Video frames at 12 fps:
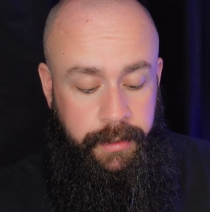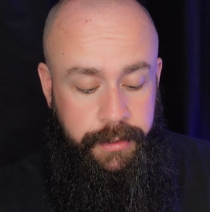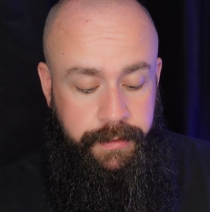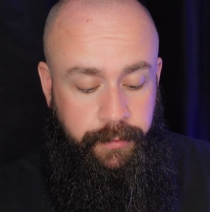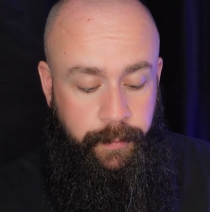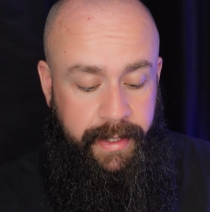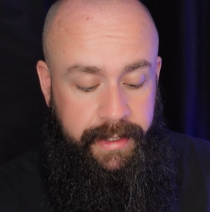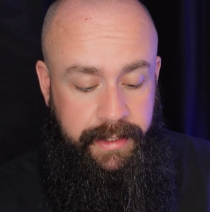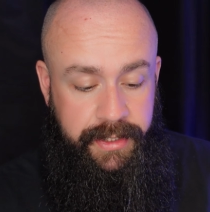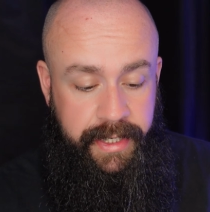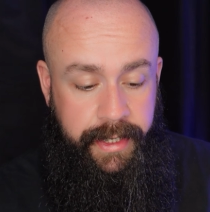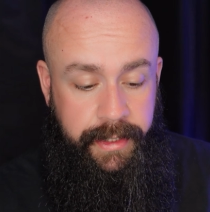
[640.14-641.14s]
So if I go back
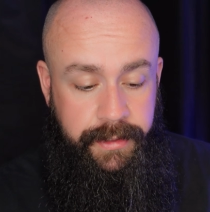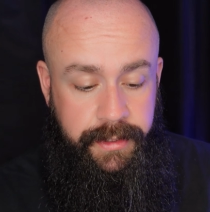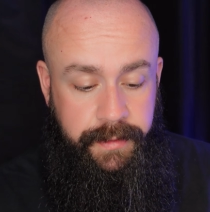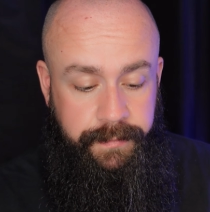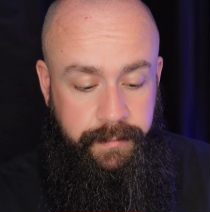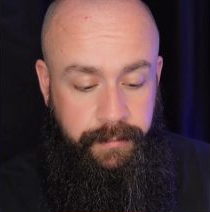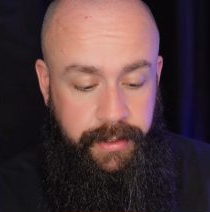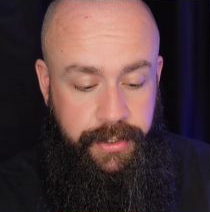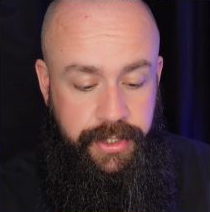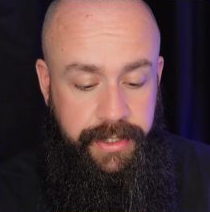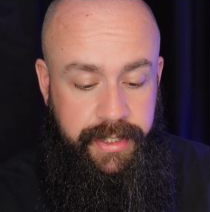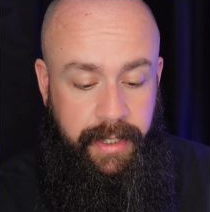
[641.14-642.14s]
to settings, I'm going to
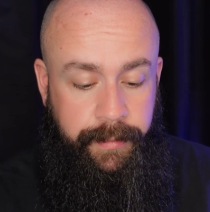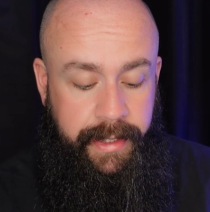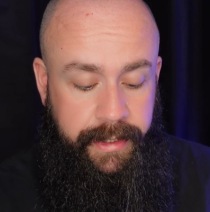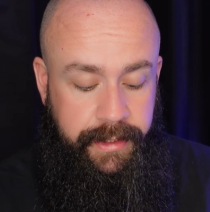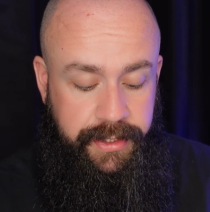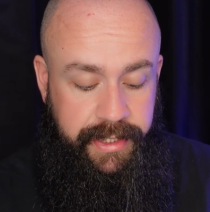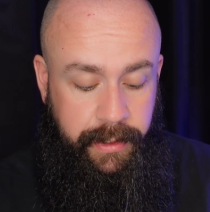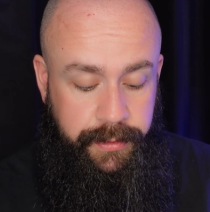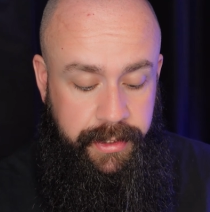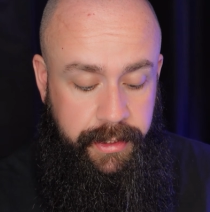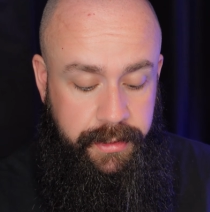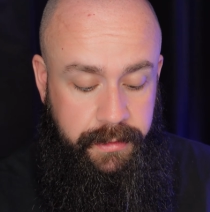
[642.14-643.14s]
change that back to
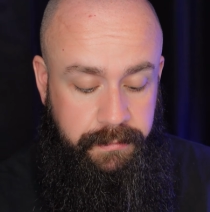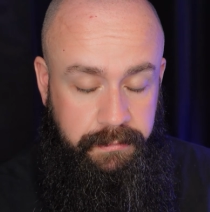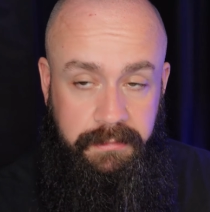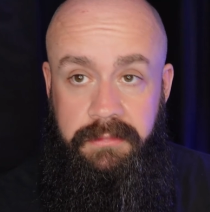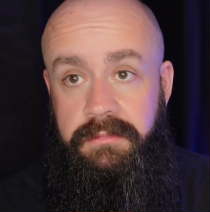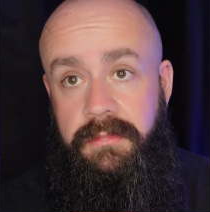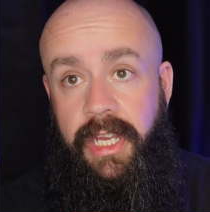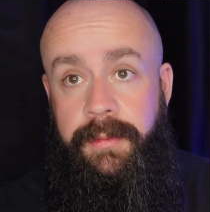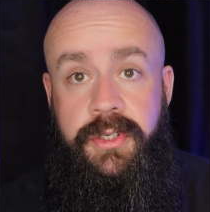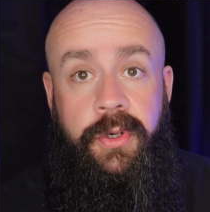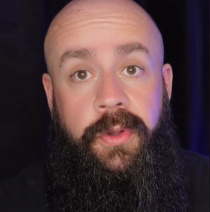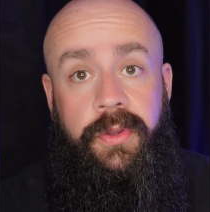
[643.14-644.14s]
Celsius. I'm
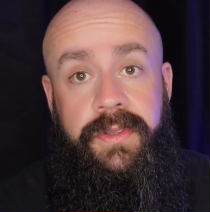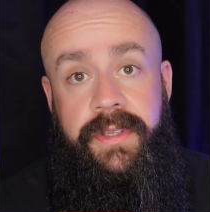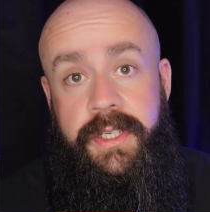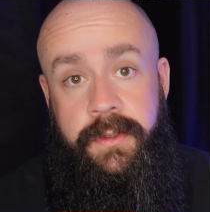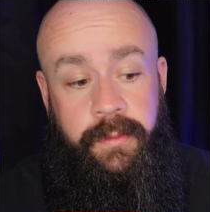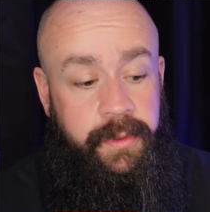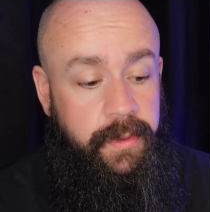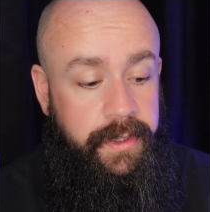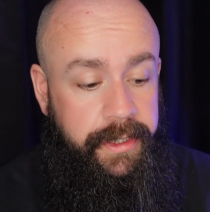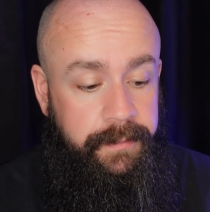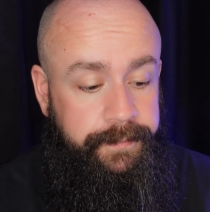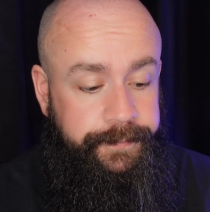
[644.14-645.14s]
in Scotland, that's what we
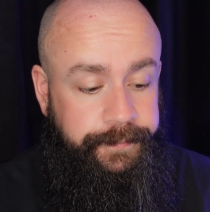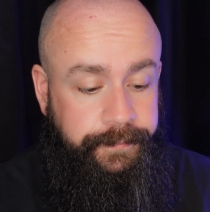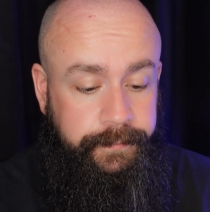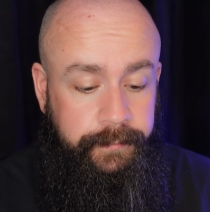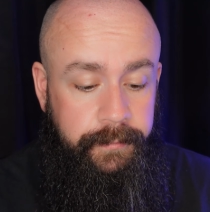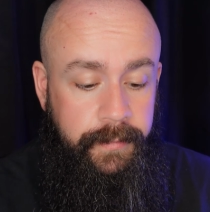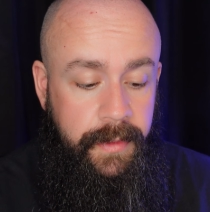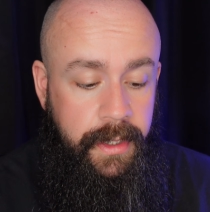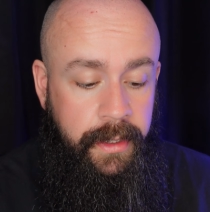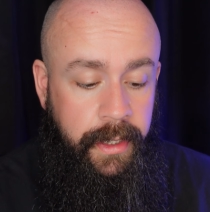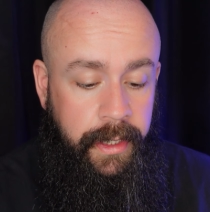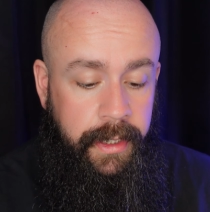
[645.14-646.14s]
work in.
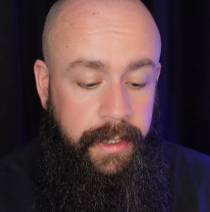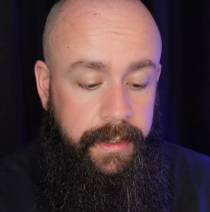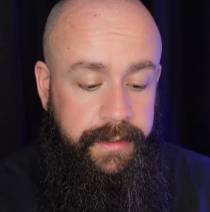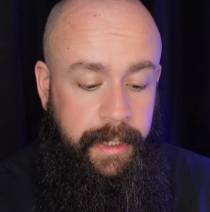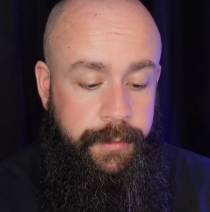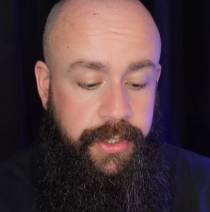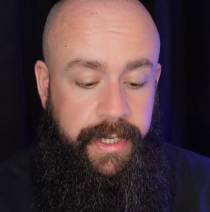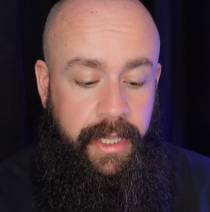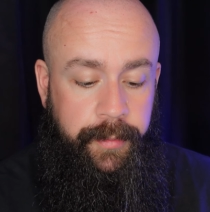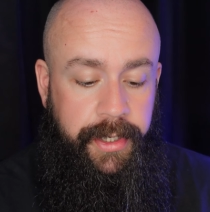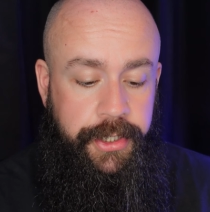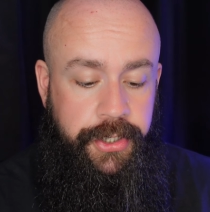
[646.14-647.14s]
Temperature
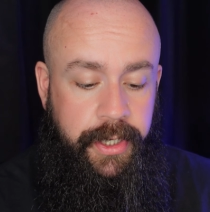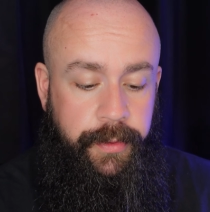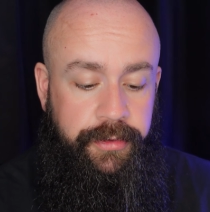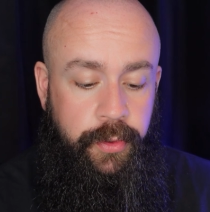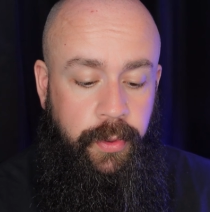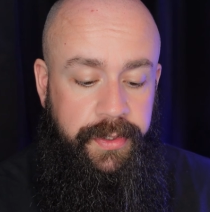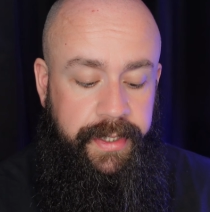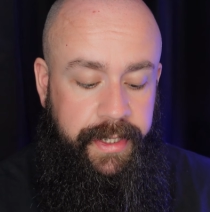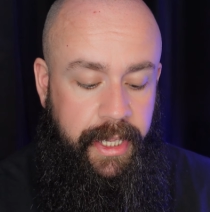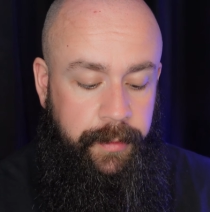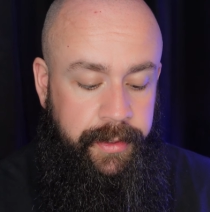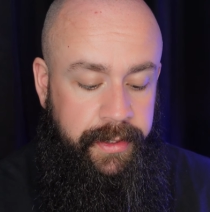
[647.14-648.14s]
calibration. Now, if you want to
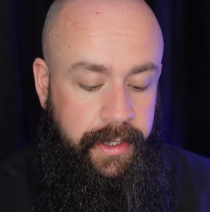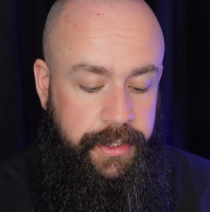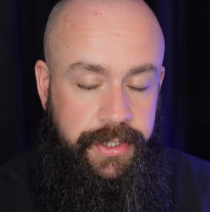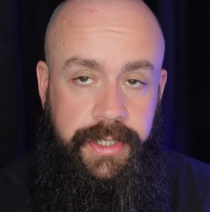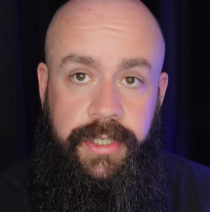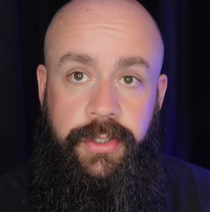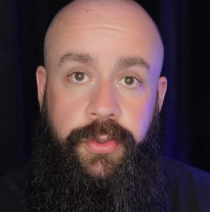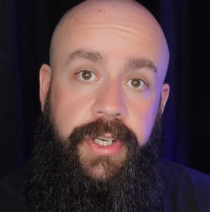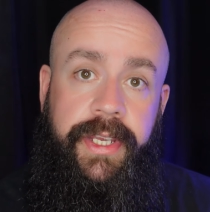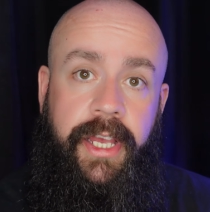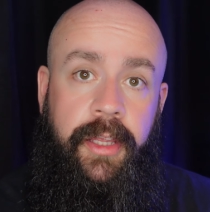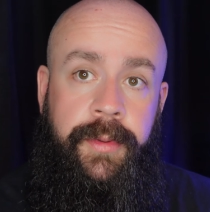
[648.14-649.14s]
calibrate this, you can do your
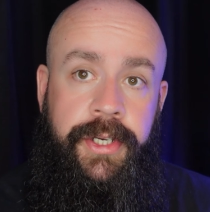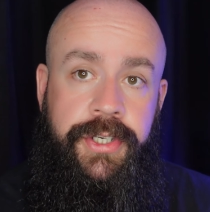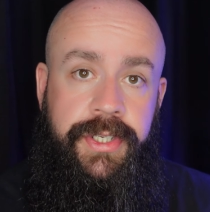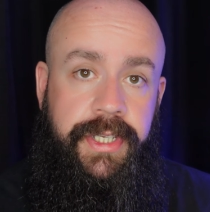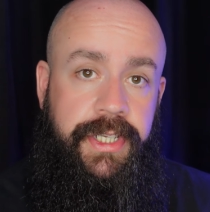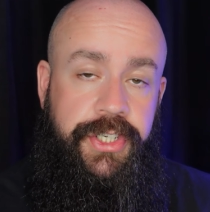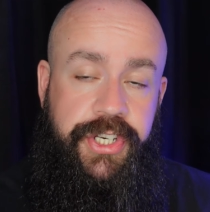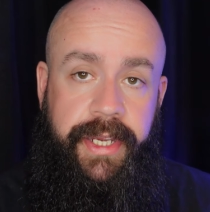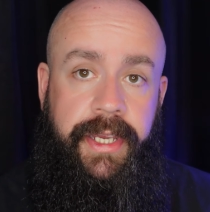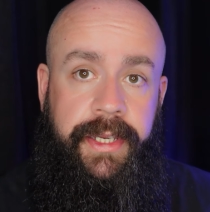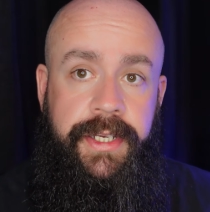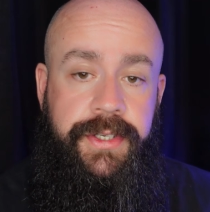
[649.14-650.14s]
calibration, you can
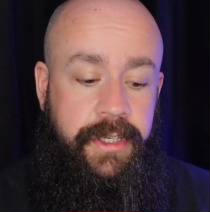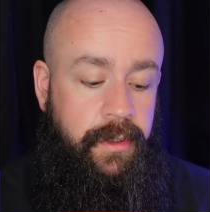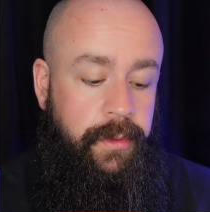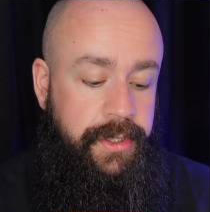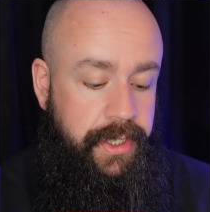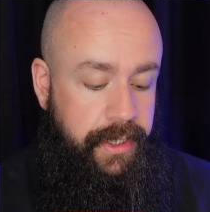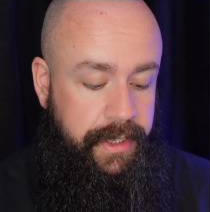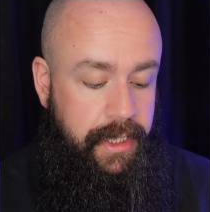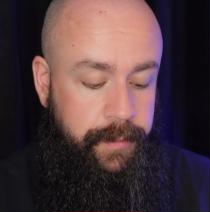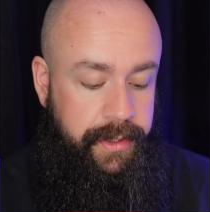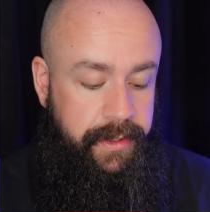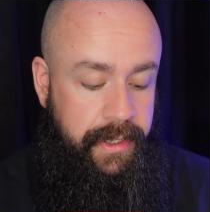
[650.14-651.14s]
check it against another one, you can
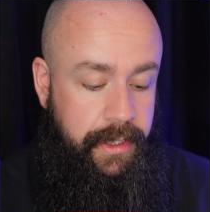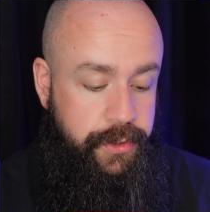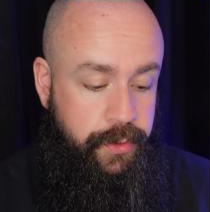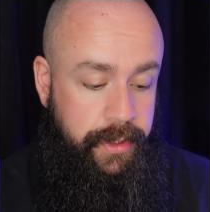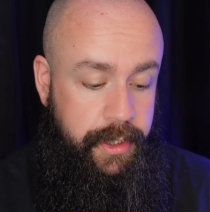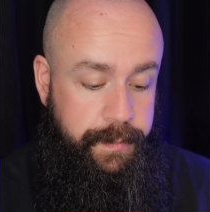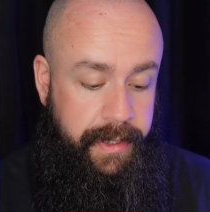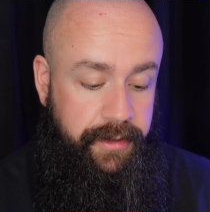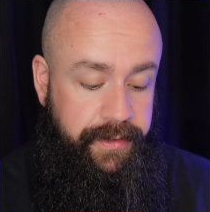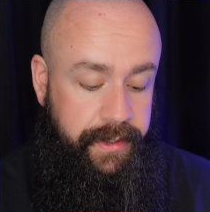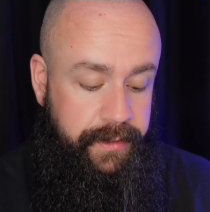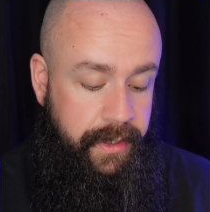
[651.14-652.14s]
calibrate that so that it's
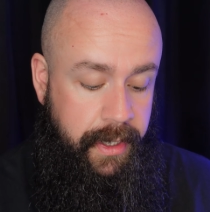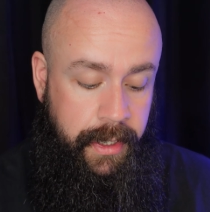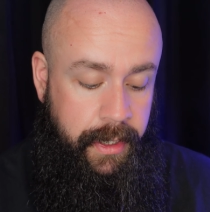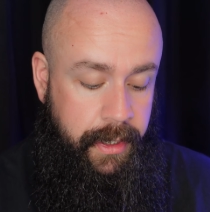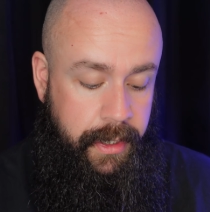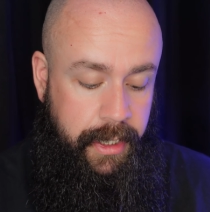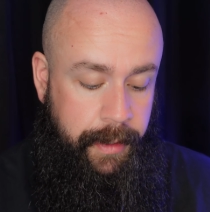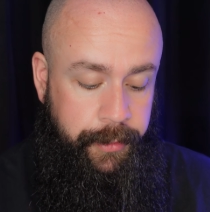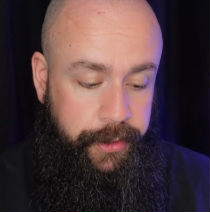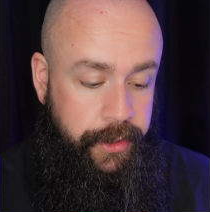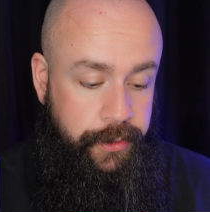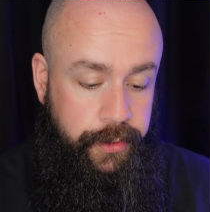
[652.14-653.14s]
perfect. I'm not
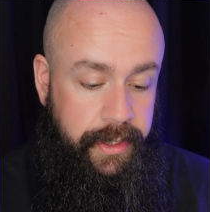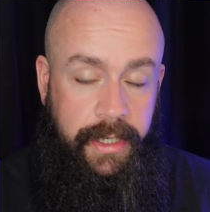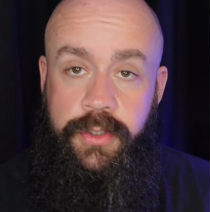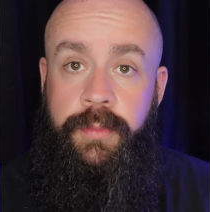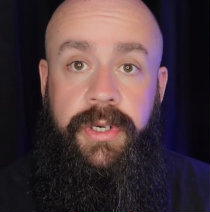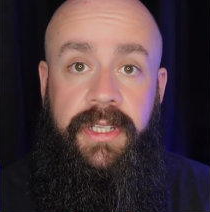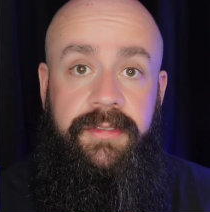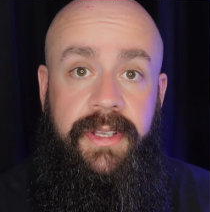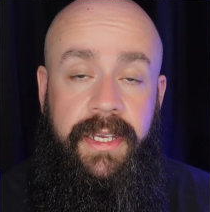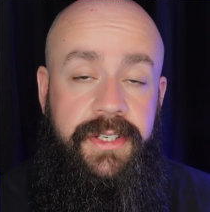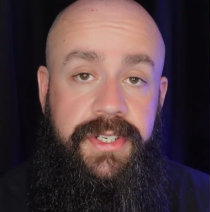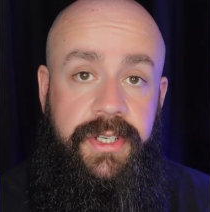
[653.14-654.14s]
going to do that, so I'm going to leave
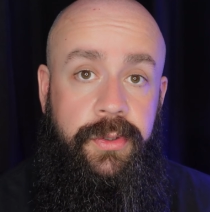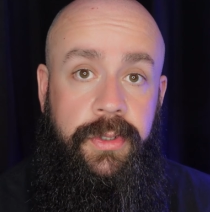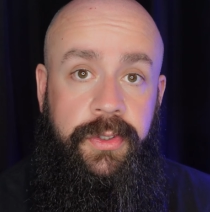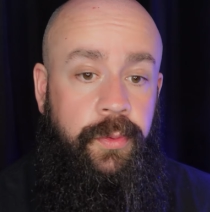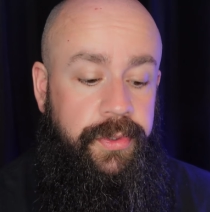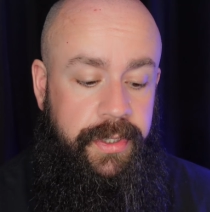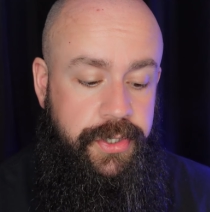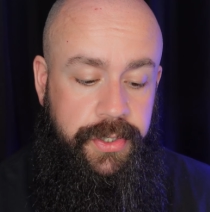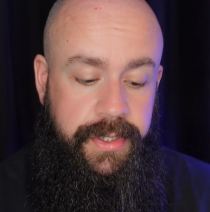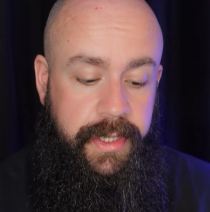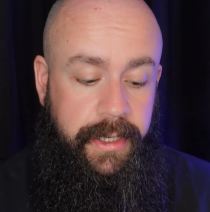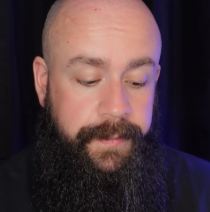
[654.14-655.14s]
that as 0. I don't want to
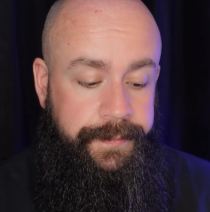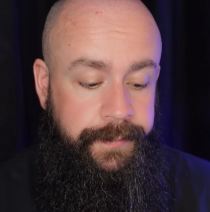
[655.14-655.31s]
adjust that.